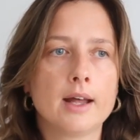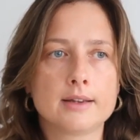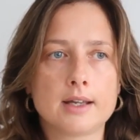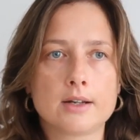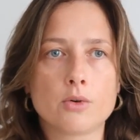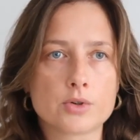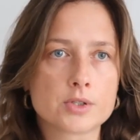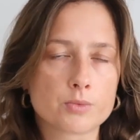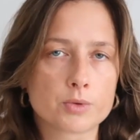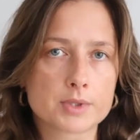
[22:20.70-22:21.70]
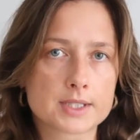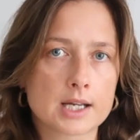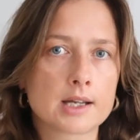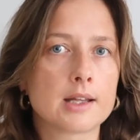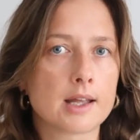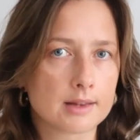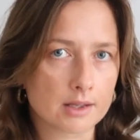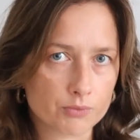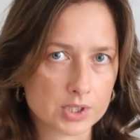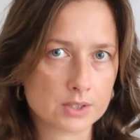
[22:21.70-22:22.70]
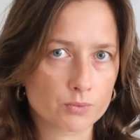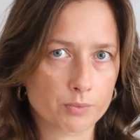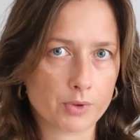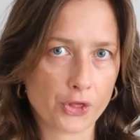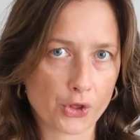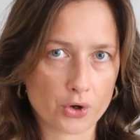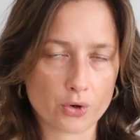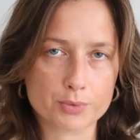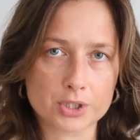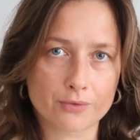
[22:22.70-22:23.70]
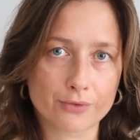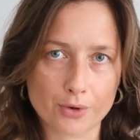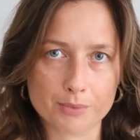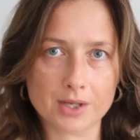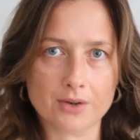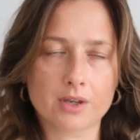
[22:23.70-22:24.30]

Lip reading: Then audio would be second, and then reading would be third option for me.